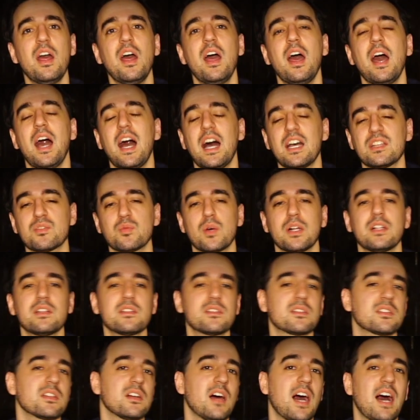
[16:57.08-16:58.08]
as well as
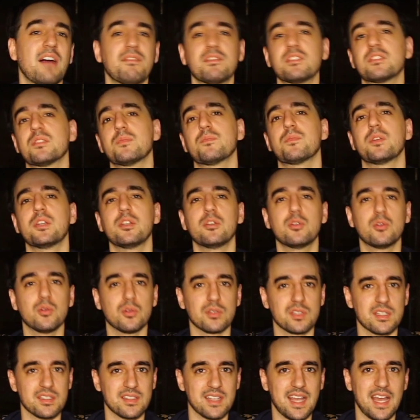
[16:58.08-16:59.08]
still having some pretty cool
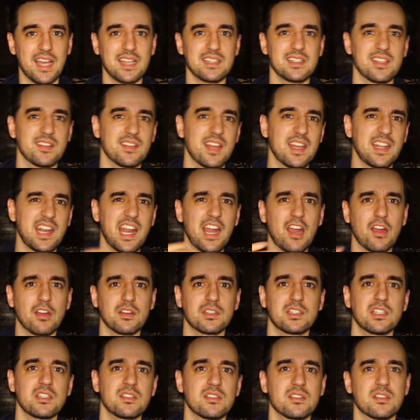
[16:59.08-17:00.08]
designs. And then
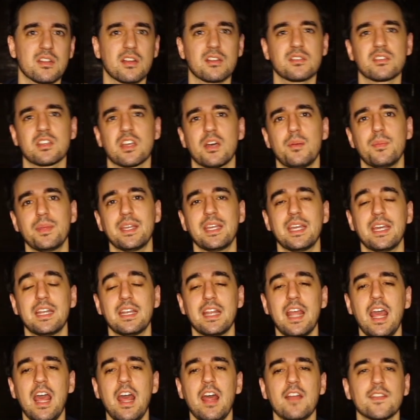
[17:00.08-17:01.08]
heritage starts coming in.
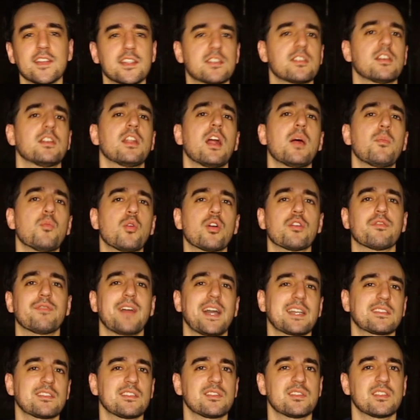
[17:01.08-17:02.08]
There's a lot more
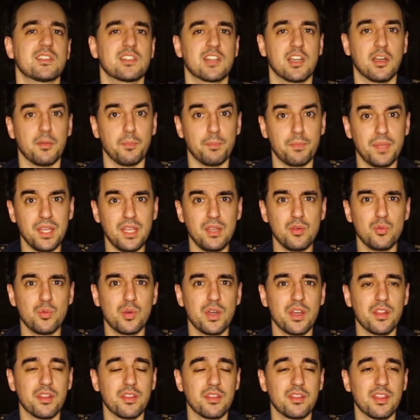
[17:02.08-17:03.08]
factors to compete
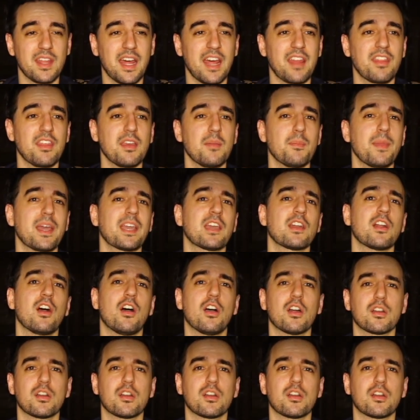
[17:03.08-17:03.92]
with that I think make it harder